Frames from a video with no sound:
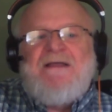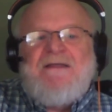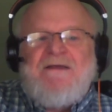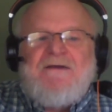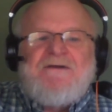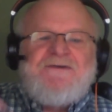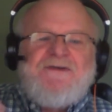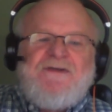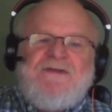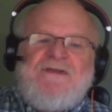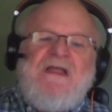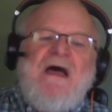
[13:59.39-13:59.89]

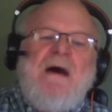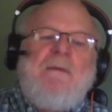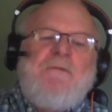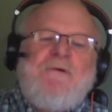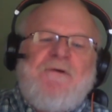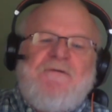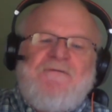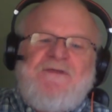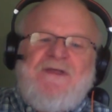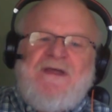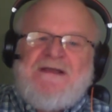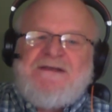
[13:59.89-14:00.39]
There's a
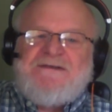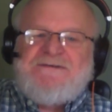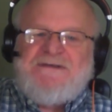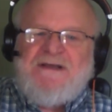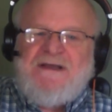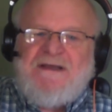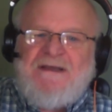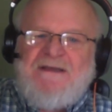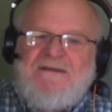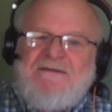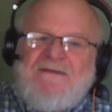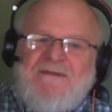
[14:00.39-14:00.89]
number of things
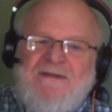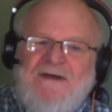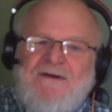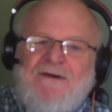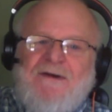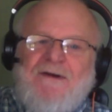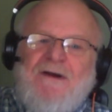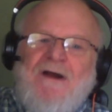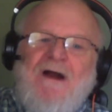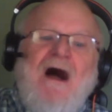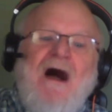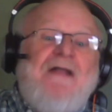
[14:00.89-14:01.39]
that
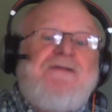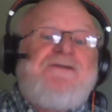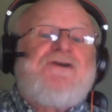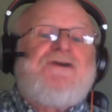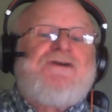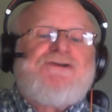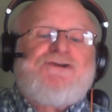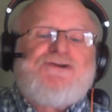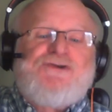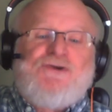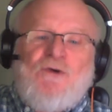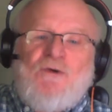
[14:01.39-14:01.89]
are
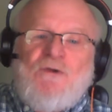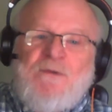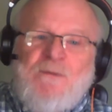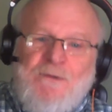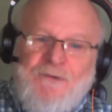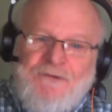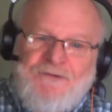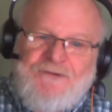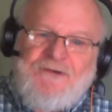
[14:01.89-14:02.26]
uncontrollable